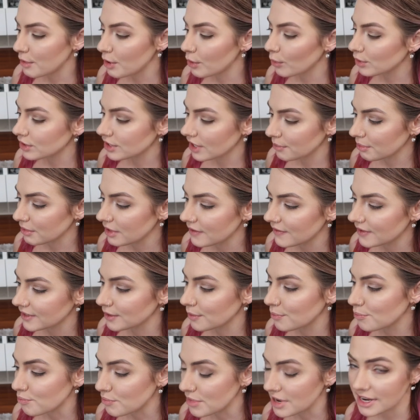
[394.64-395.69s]
which I believe is a
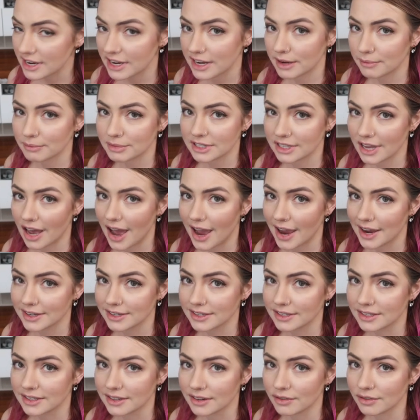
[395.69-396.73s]

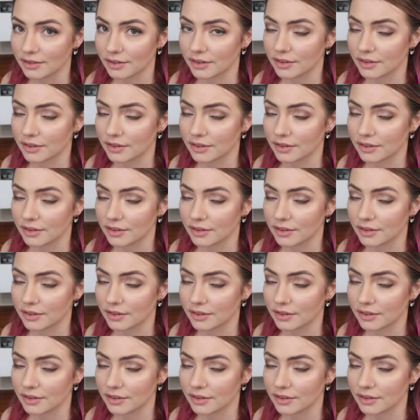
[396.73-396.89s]
medium-sized